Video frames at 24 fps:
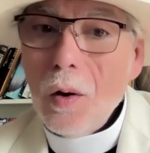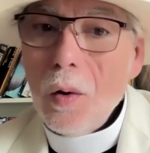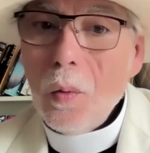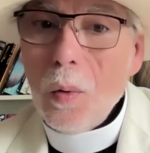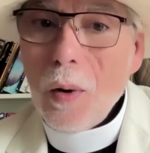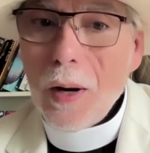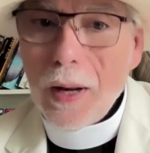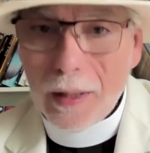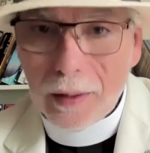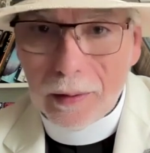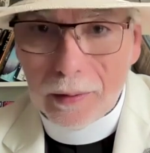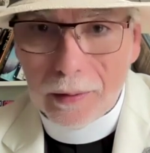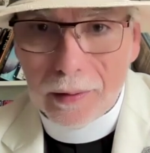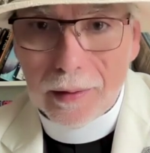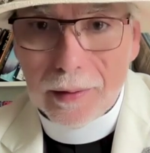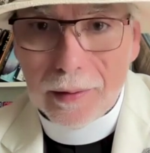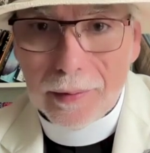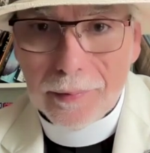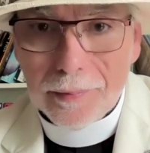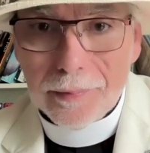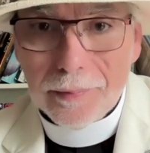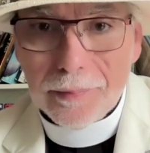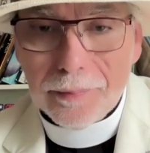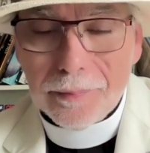Well,
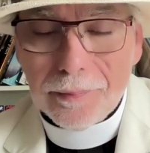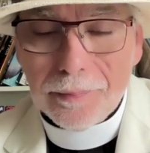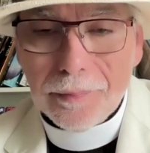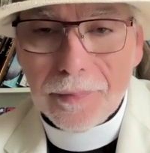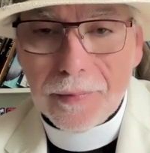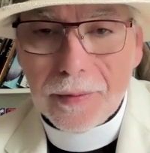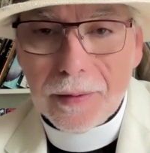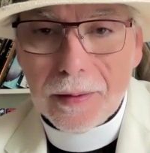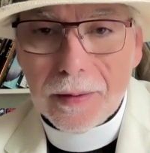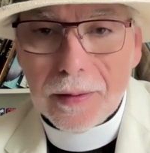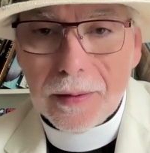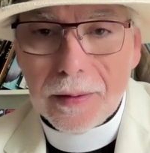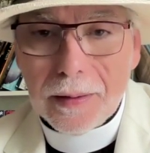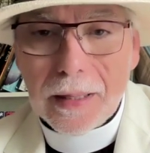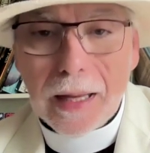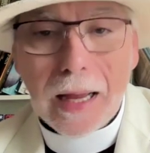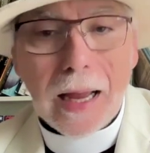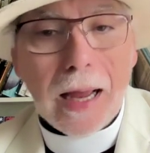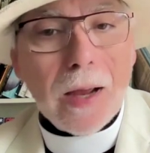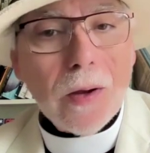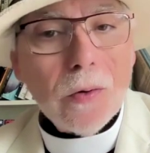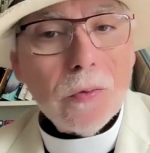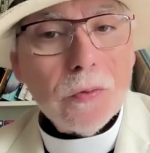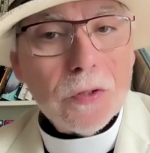the
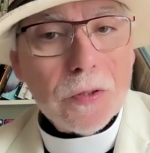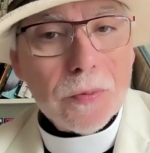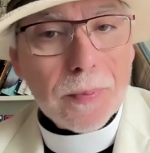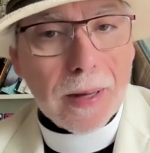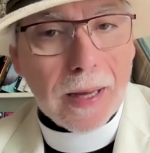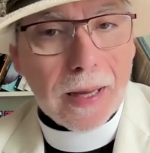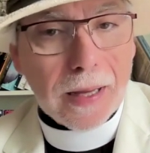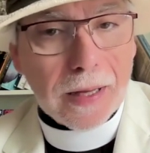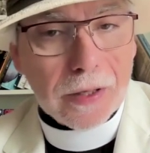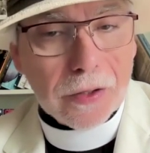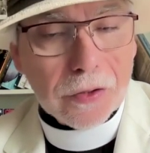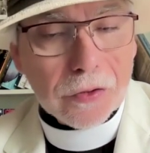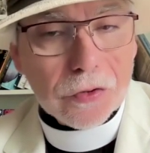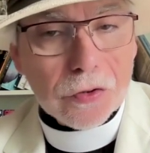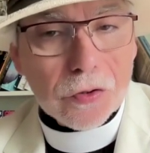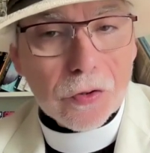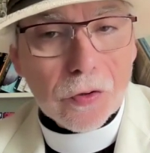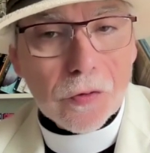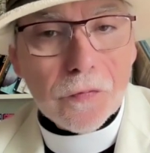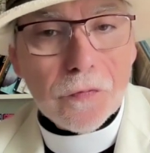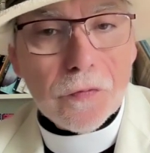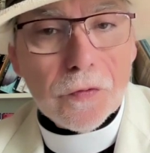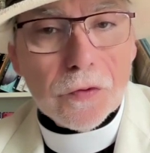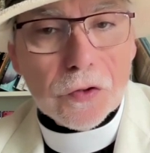house
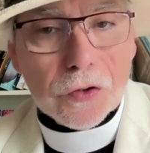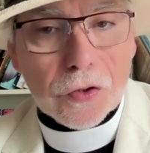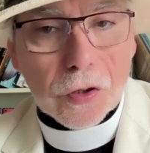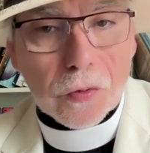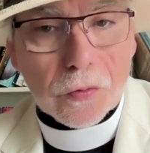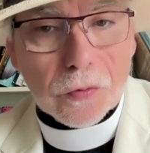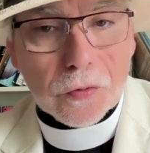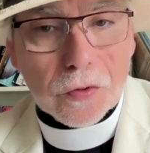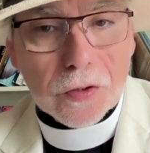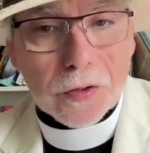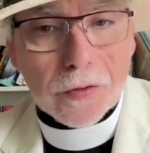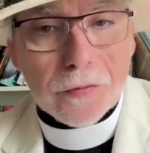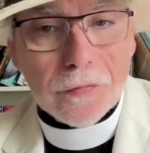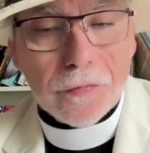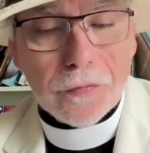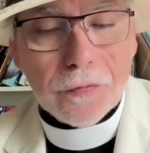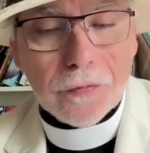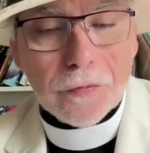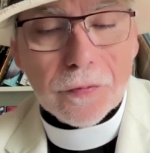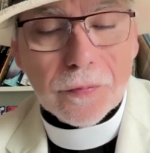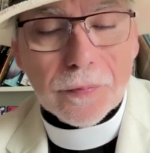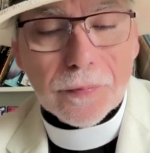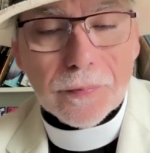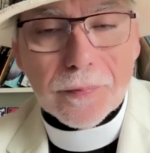manager for
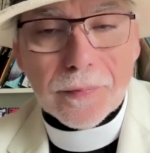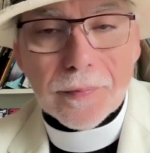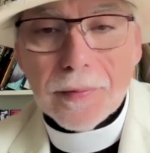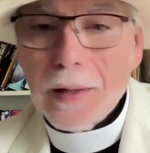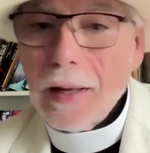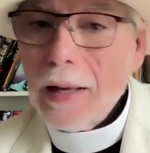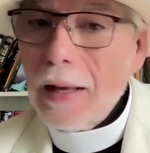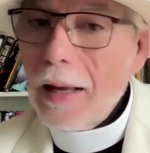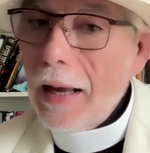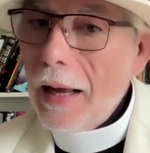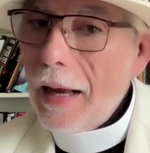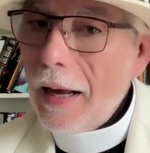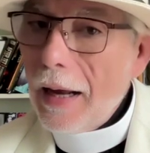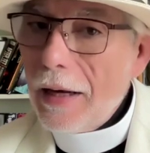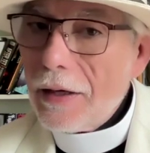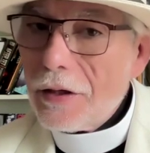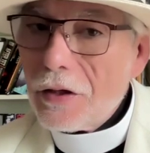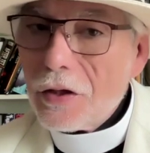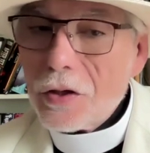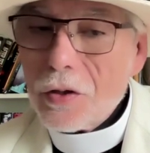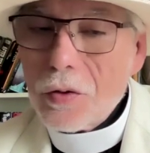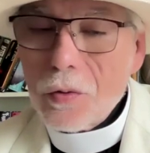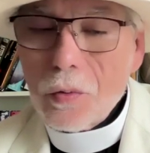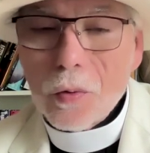Joseph
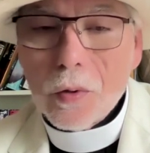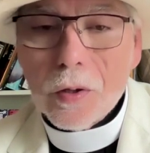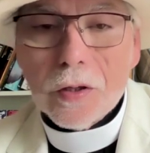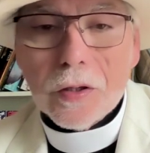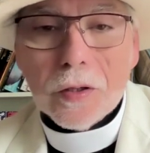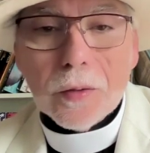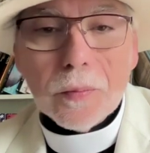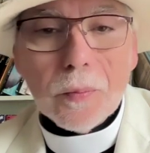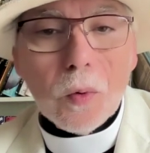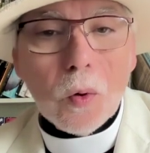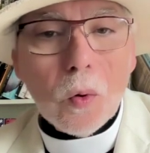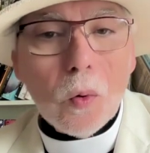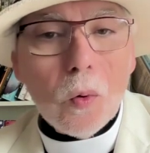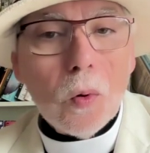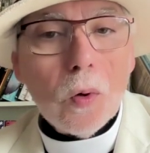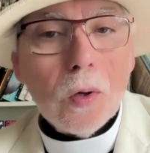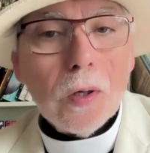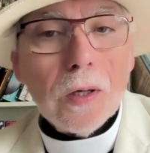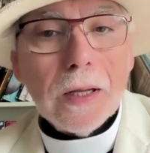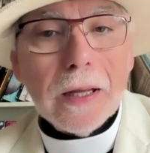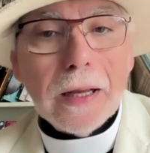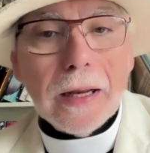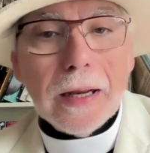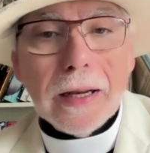escorted them
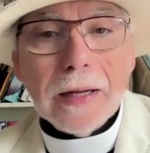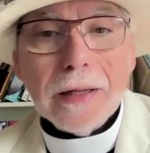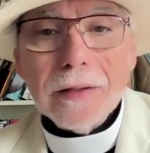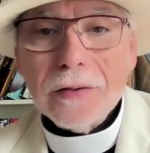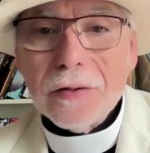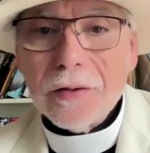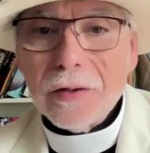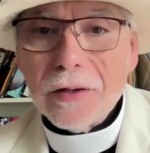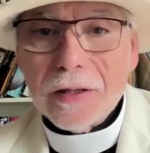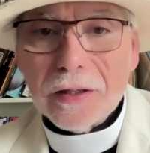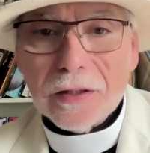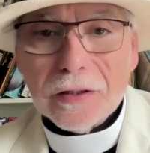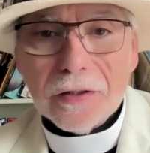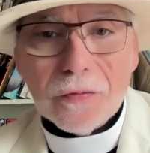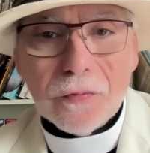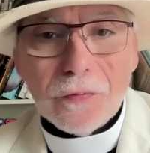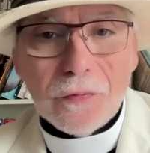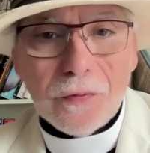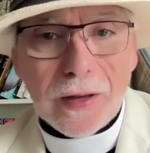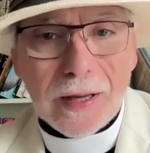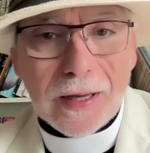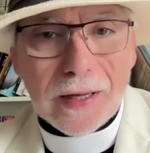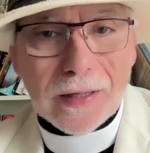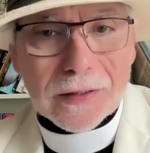all into this
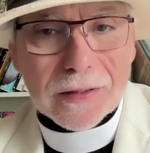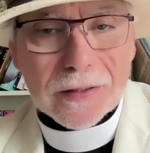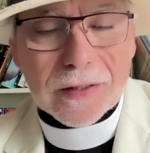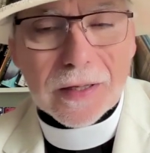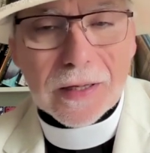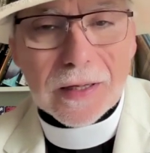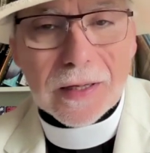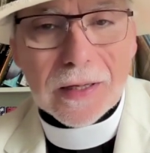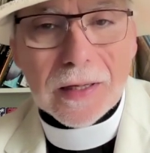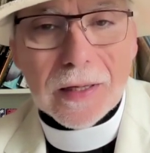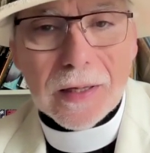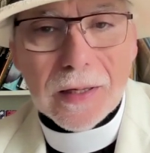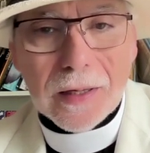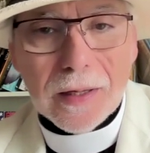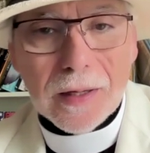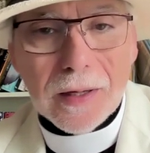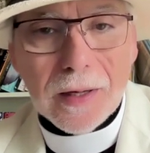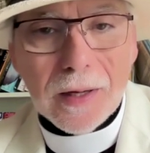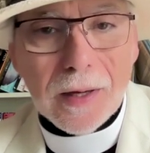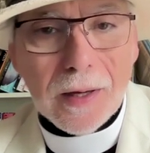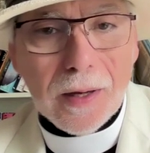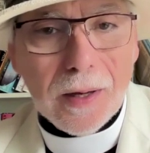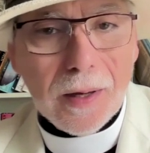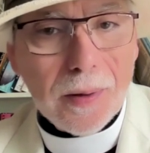fancy
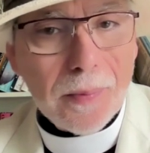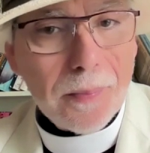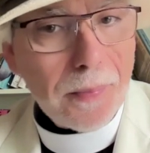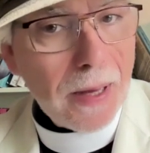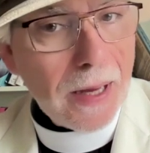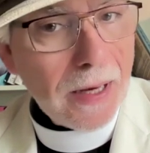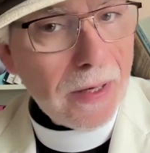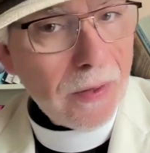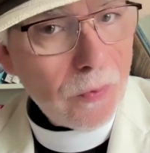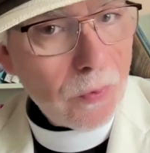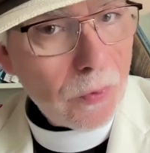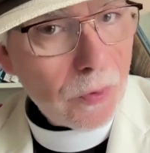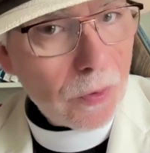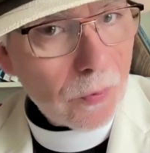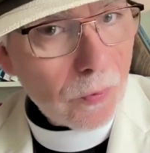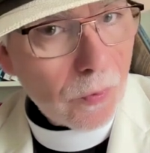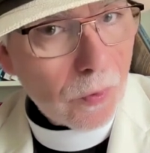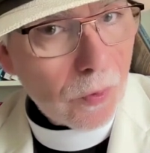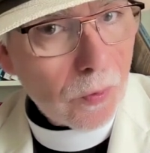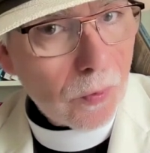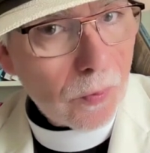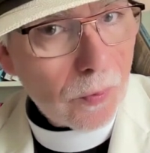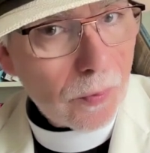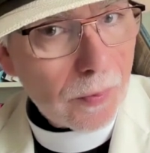banquet
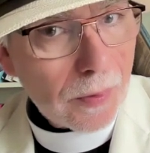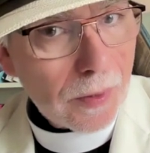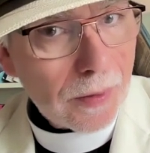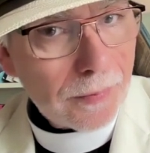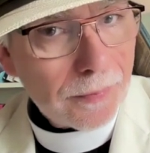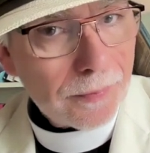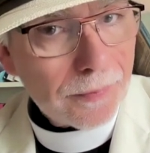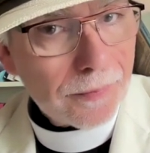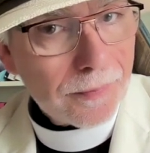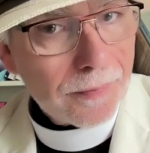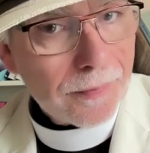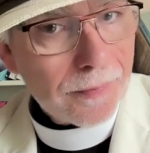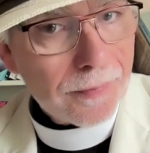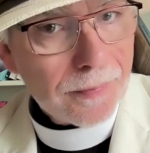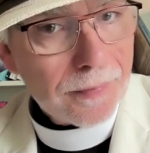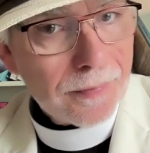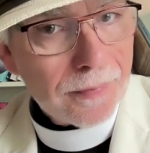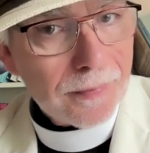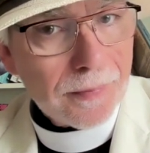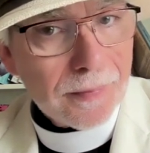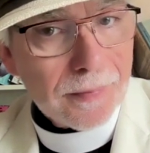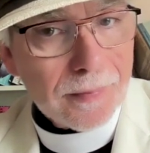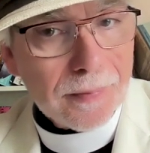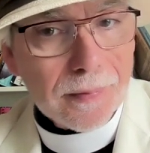room.
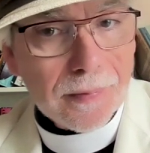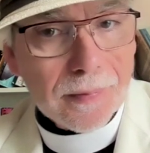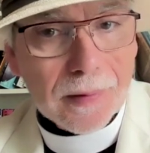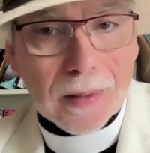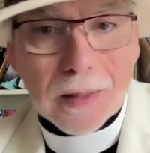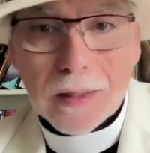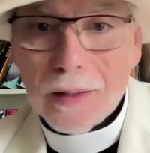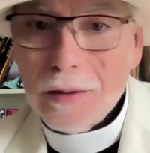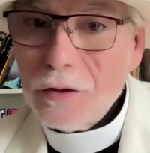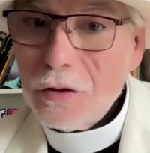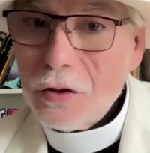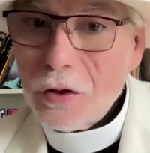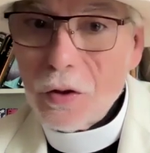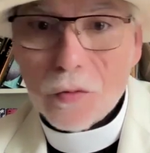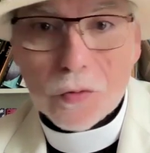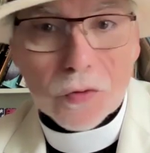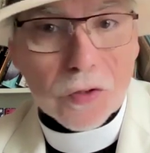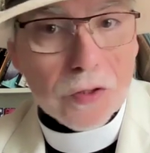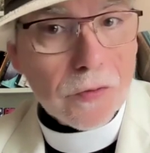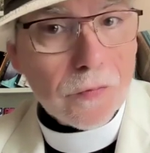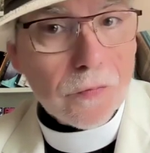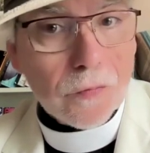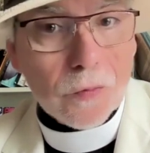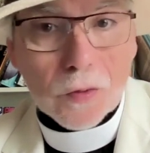
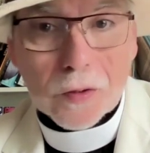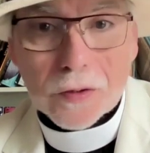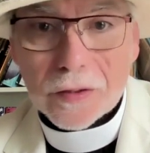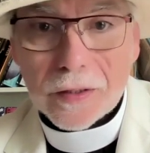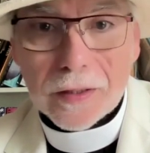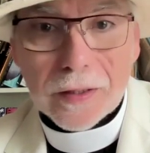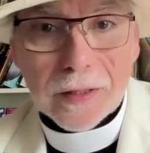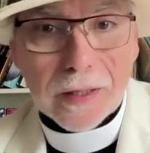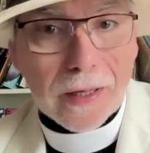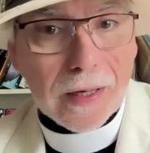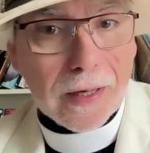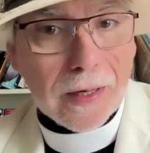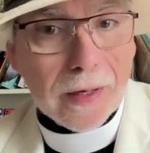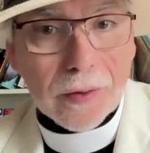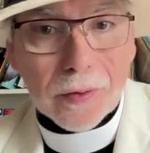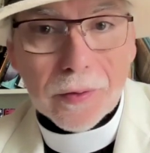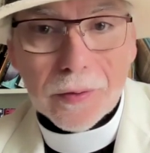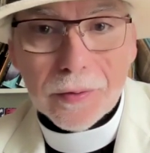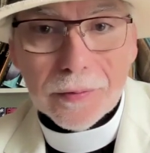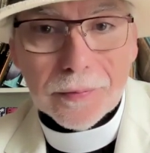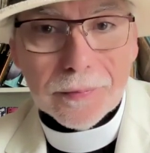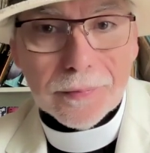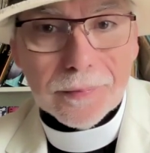Joseph wasn't there.